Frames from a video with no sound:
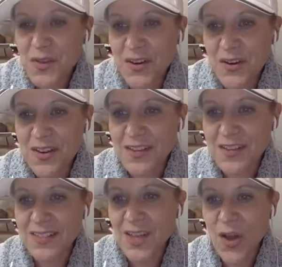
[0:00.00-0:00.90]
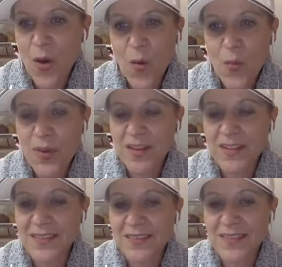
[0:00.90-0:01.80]
there is hope
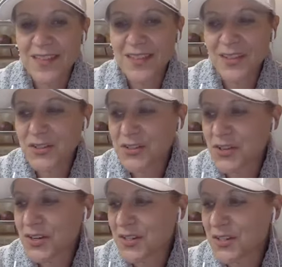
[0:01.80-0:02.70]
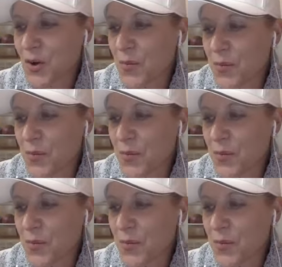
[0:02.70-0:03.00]
things are starting to